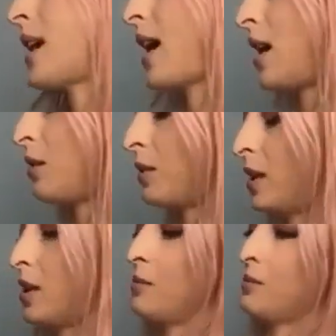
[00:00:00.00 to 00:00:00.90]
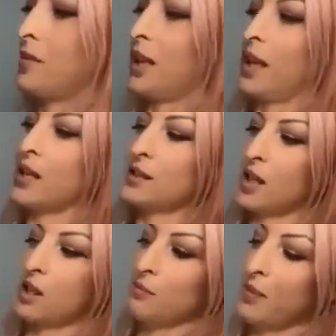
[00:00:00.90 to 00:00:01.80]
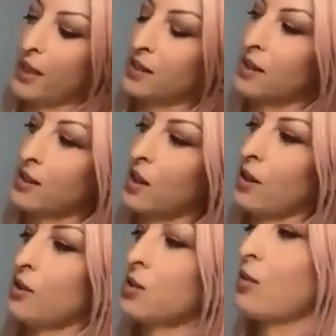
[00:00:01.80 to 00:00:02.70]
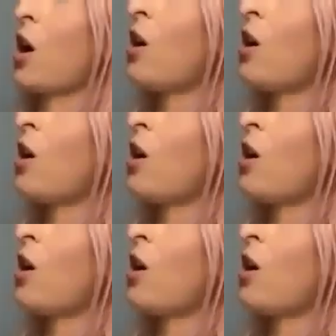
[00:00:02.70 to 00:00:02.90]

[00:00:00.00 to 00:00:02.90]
how easy it makes the style. So I've